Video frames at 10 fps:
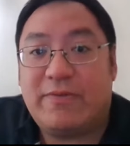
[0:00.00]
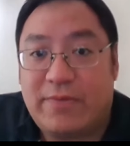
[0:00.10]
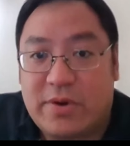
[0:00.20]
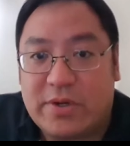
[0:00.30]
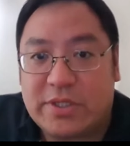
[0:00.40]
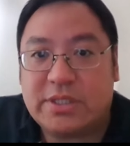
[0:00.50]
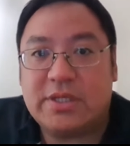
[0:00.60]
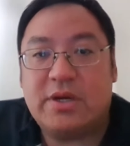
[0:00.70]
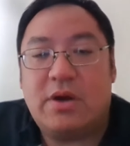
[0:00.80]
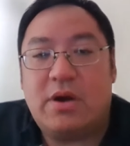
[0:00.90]
first
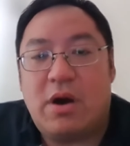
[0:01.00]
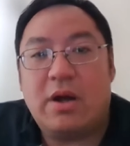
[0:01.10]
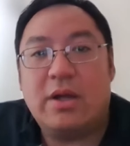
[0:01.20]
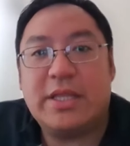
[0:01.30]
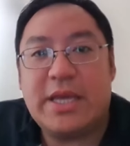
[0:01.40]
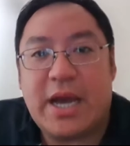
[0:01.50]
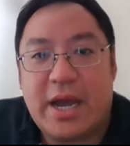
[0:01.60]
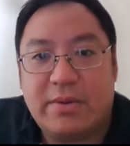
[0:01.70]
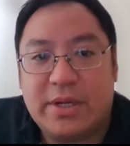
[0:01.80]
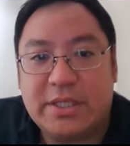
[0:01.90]
on the
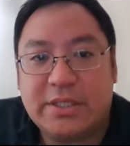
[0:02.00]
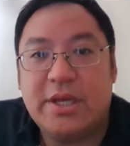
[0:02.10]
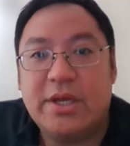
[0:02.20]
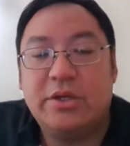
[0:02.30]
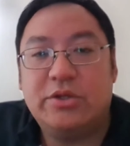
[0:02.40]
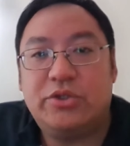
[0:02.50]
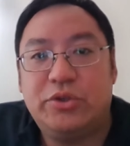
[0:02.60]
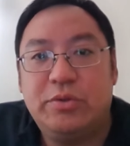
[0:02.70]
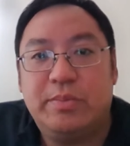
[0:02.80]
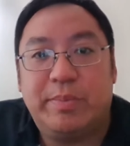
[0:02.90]
iris
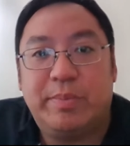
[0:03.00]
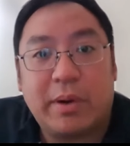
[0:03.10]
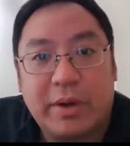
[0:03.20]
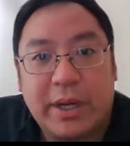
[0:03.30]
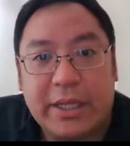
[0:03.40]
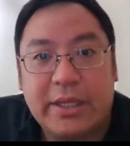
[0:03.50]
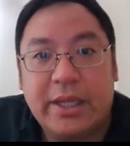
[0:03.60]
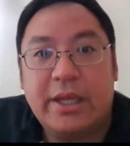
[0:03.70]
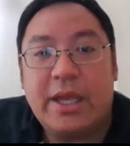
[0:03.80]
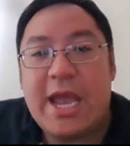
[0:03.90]
to burn it
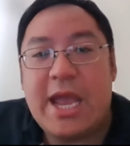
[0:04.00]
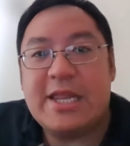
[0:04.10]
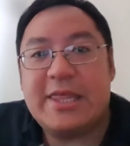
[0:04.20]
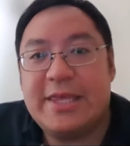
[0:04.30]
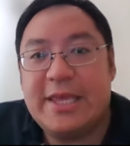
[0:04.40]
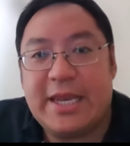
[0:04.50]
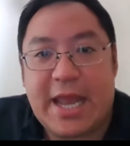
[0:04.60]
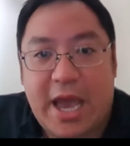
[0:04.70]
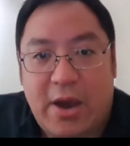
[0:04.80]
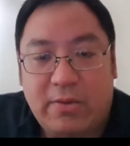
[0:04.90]
and thin it
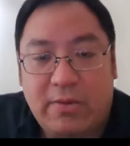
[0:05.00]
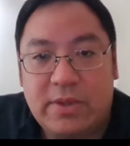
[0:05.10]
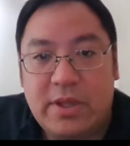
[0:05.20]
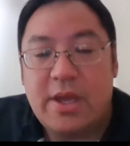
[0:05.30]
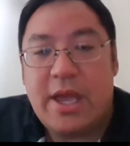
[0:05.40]
out,